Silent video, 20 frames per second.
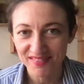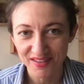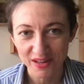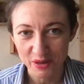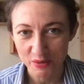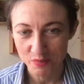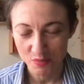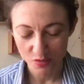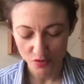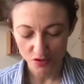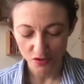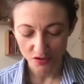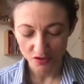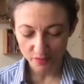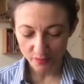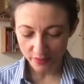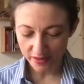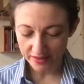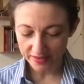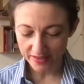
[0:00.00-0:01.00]
I'm sure
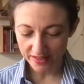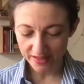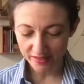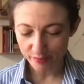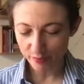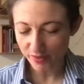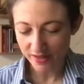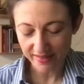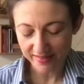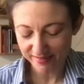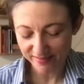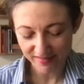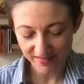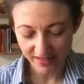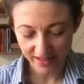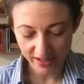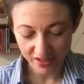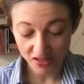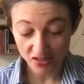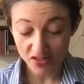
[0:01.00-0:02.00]
about it because
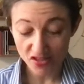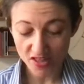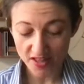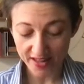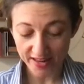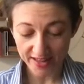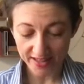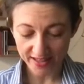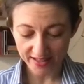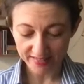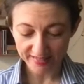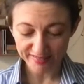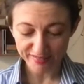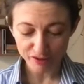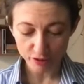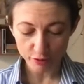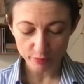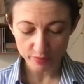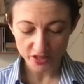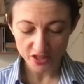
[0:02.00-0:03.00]
I just like it
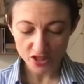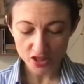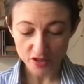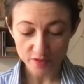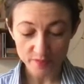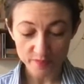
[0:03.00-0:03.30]
so much.